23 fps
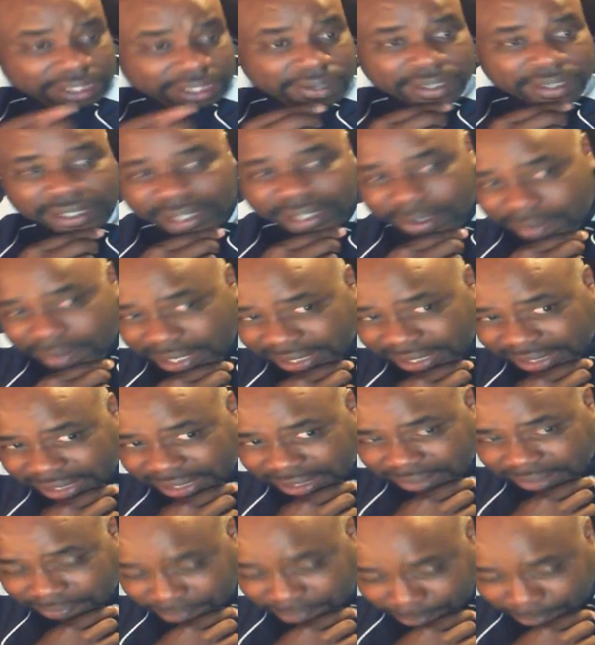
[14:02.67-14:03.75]
your other
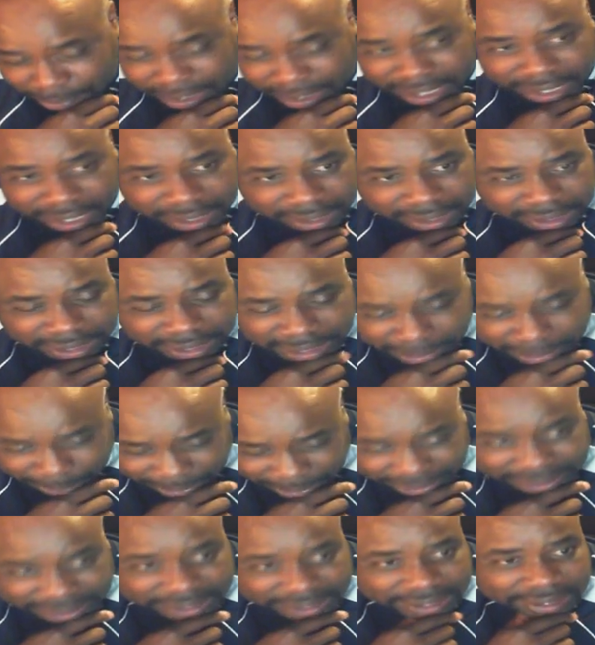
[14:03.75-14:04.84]
question from earlier, um,
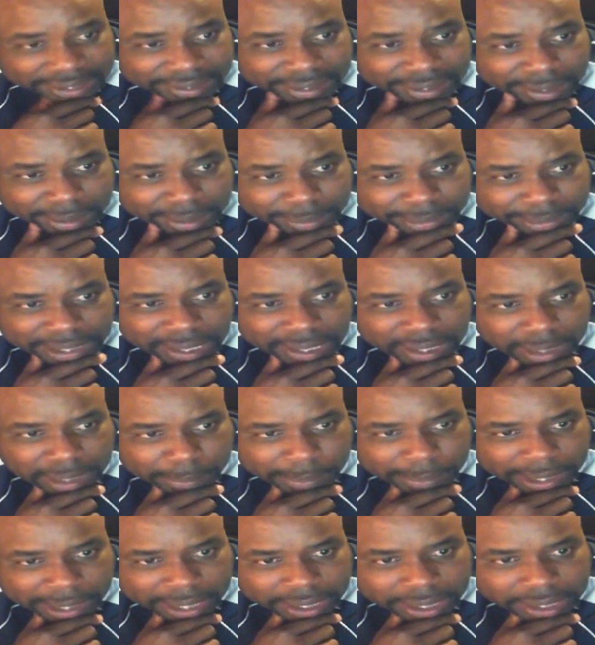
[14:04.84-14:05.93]
sister, you know what I'm talking
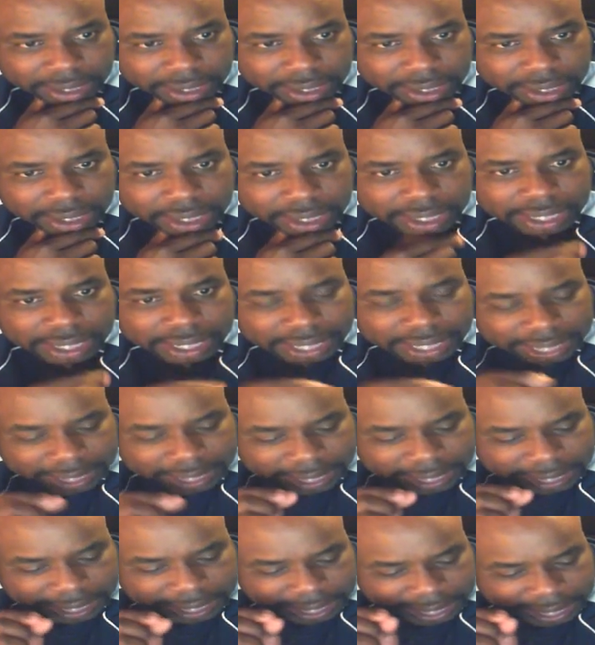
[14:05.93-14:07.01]
about
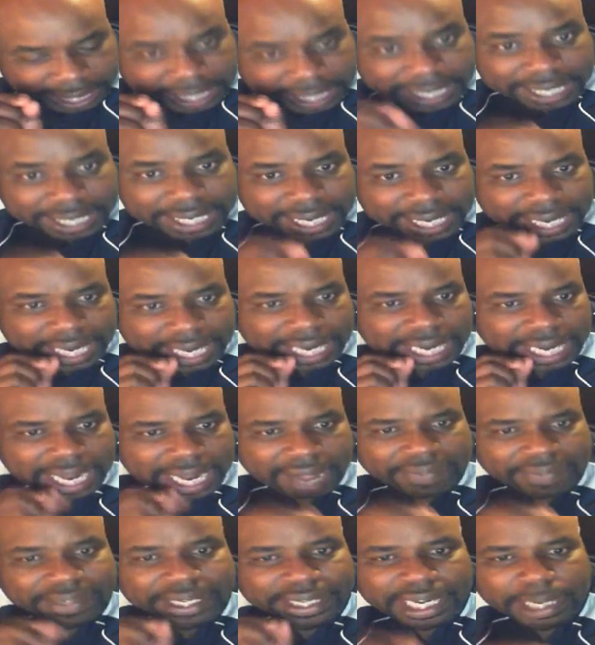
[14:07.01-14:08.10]
he did
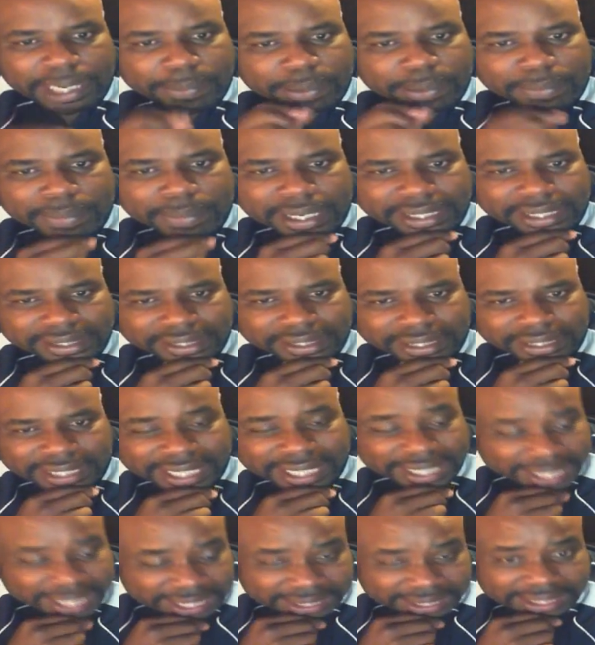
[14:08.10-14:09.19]
have to get permission
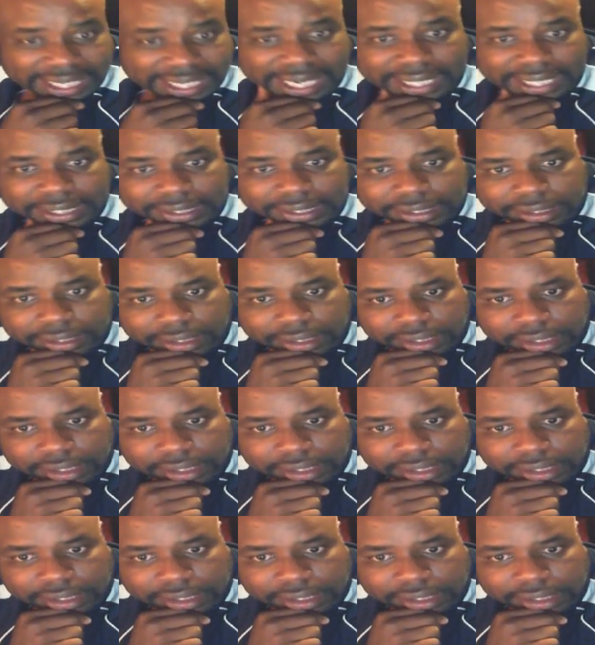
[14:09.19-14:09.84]
in this case